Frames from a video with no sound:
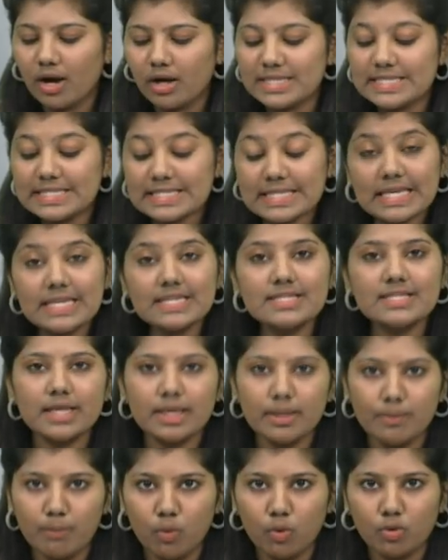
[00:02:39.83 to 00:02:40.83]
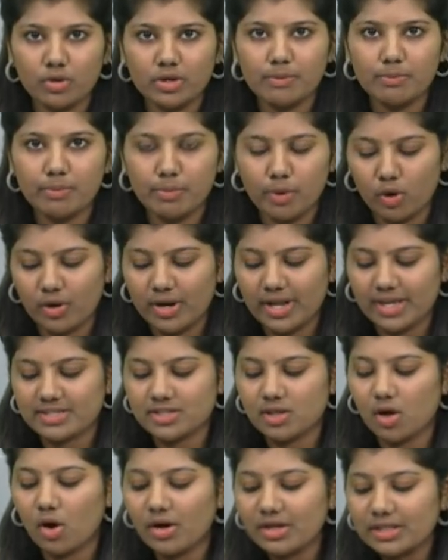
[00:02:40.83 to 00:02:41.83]
seize the imported
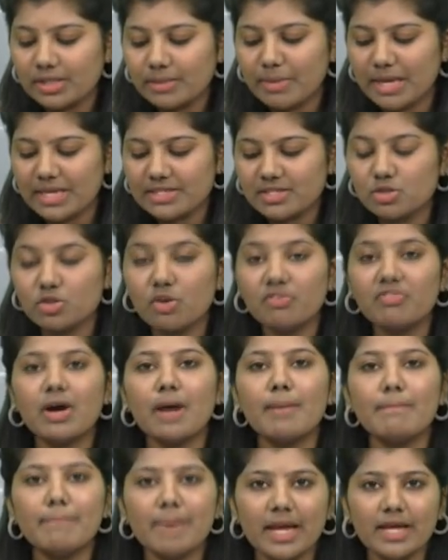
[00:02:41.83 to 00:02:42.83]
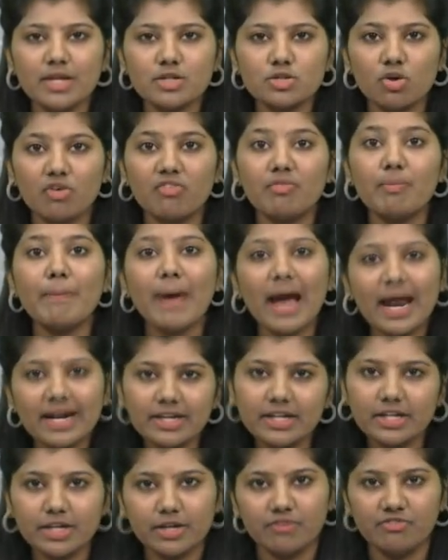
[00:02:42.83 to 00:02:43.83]
products on the basis of compliance of
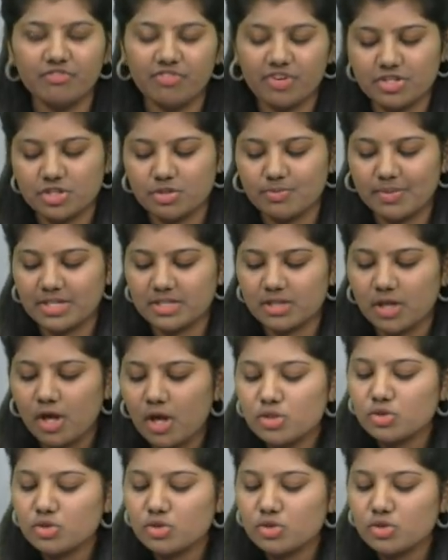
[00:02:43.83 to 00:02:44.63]
patent infringements.